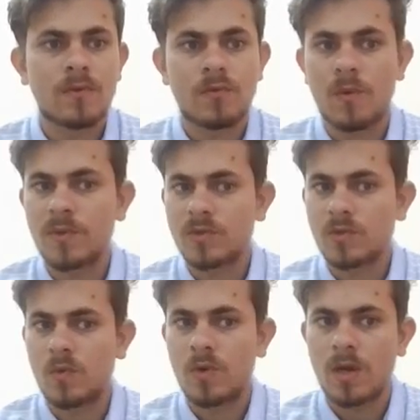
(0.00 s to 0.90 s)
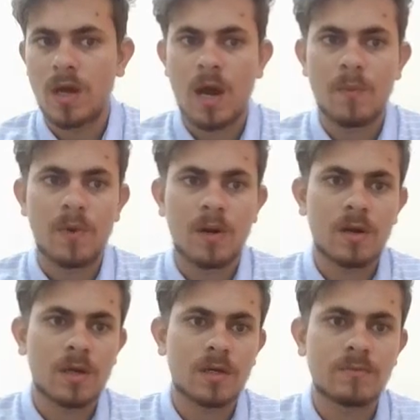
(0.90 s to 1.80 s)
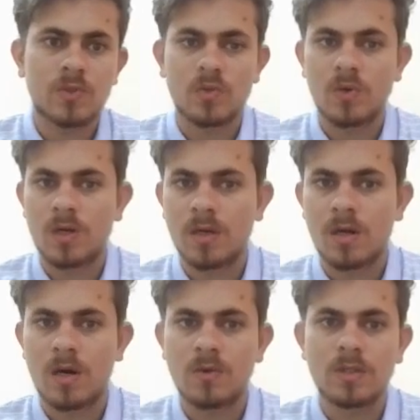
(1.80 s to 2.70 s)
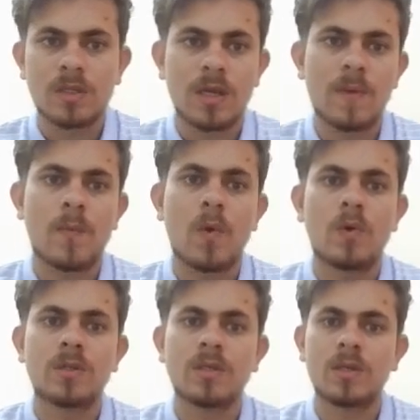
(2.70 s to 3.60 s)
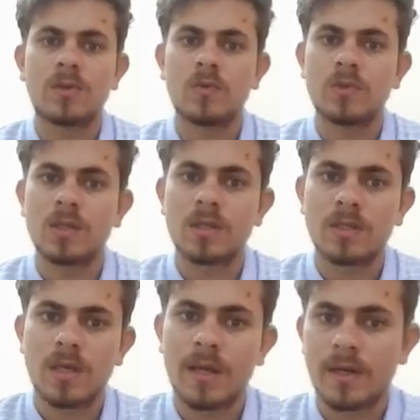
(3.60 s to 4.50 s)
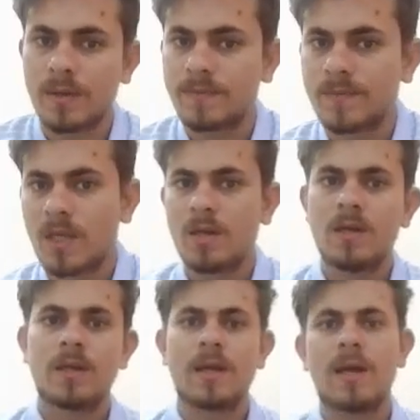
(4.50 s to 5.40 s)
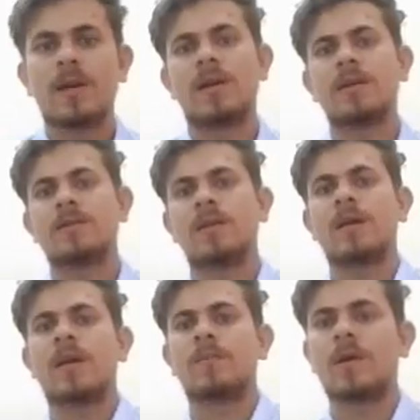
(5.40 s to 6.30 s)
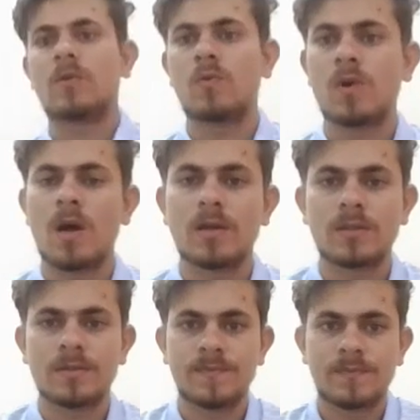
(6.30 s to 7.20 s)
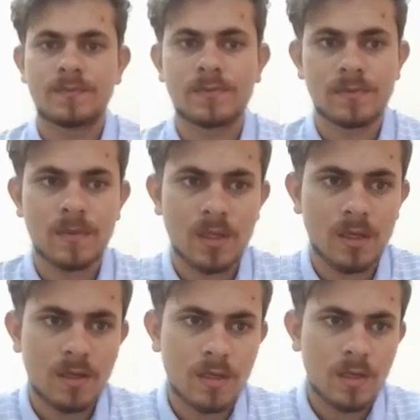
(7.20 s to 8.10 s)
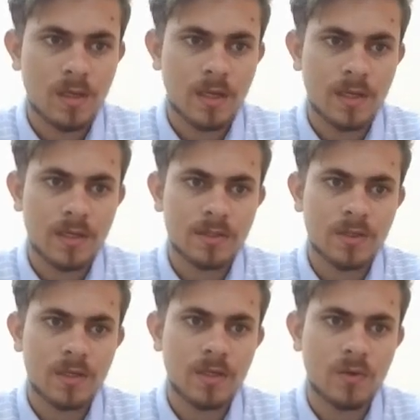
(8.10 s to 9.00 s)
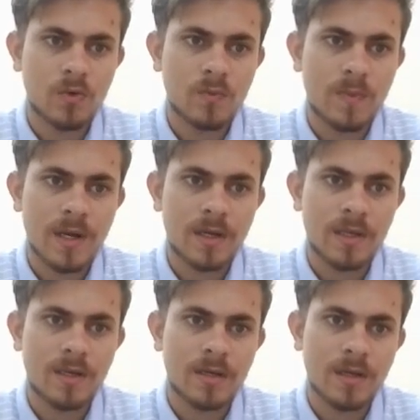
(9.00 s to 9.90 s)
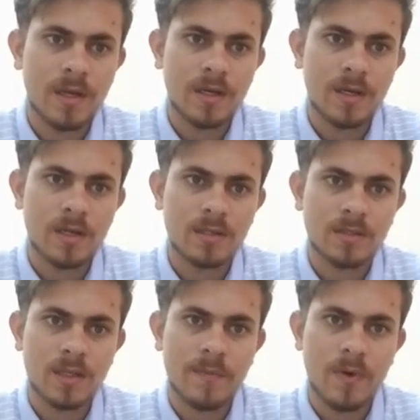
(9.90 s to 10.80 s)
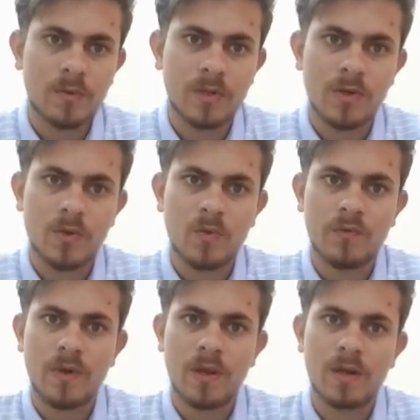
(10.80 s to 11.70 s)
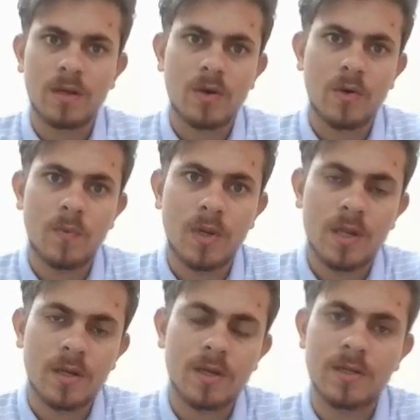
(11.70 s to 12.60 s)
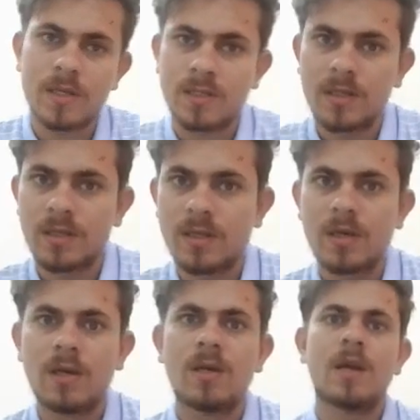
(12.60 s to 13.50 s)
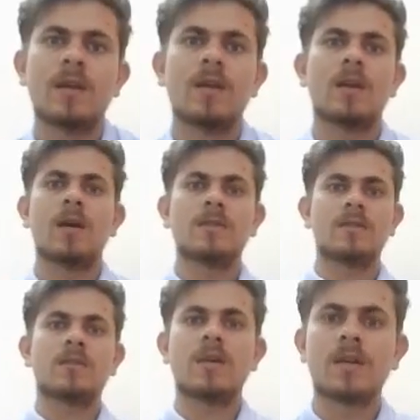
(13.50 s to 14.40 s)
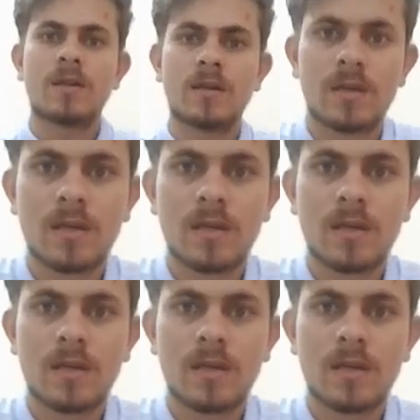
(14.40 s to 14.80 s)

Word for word: from school, Abra, comes to her house and prods her to just get up, get dressed, and get back to class. In a study group, Betty and he learns about the new field of DNA testing and realizes that